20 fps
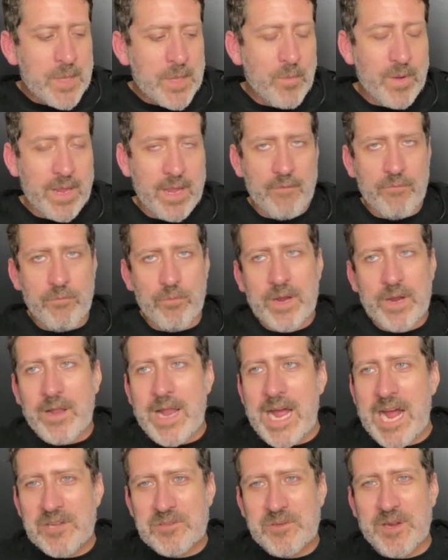we have Real
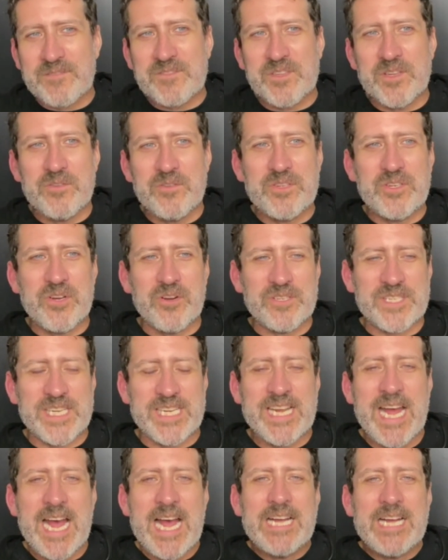Housewives of New
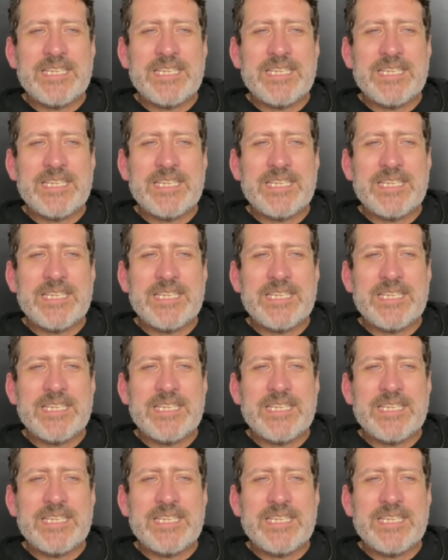Jersey,